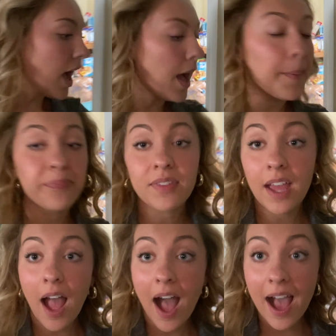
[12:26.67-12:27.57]
Um,
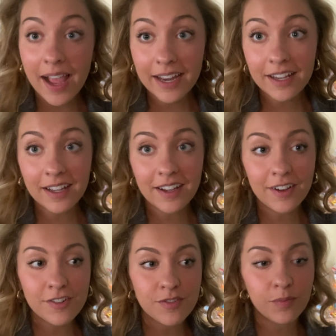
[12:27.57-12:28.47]
I
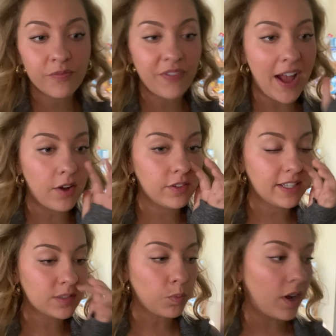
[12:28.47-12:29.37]
found
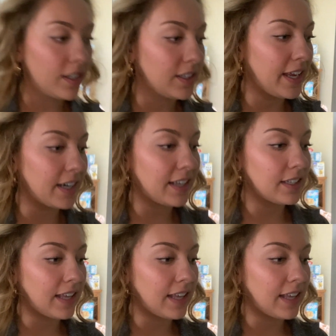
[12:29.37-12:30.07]
this one, like,